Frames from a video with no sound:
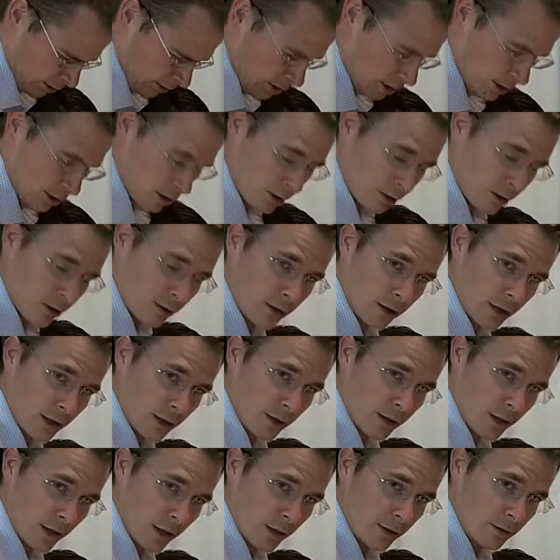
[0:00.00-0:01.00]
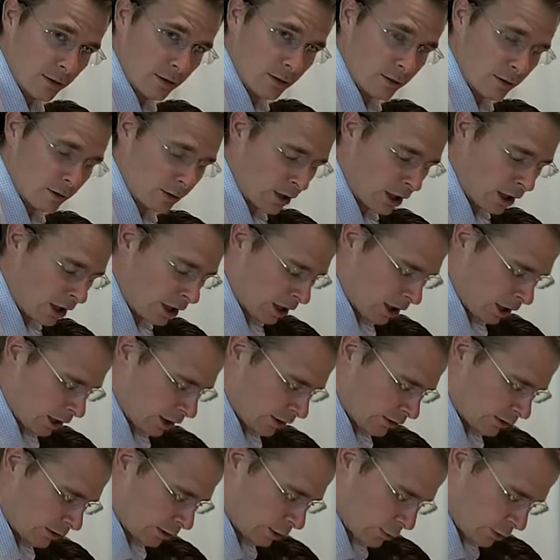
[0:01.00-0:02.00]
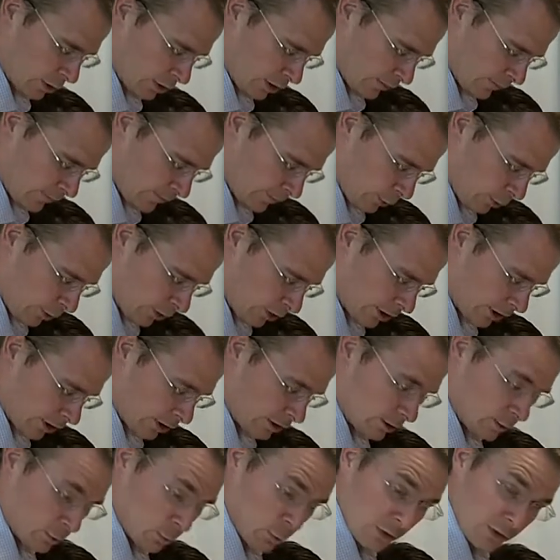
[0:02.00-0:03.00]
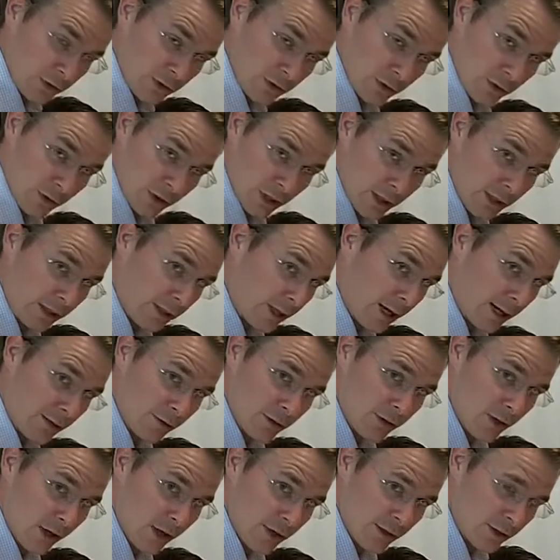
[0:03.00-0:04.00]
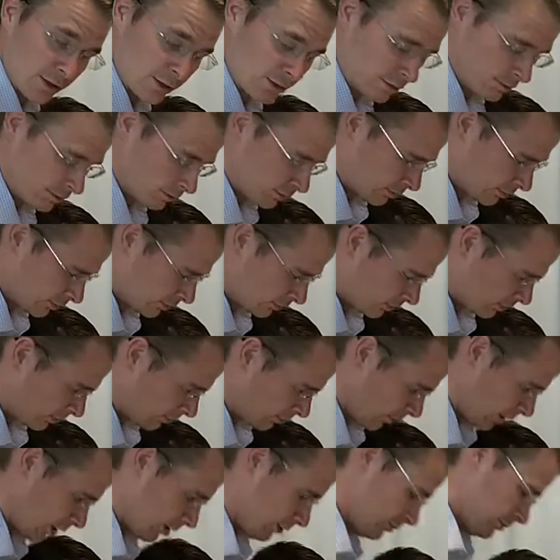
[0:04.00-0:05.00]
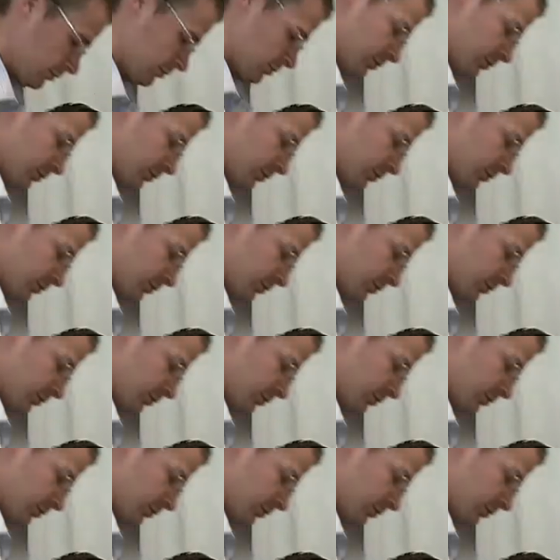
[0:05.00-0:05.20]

Here, like that. So we still get a cavitation, right?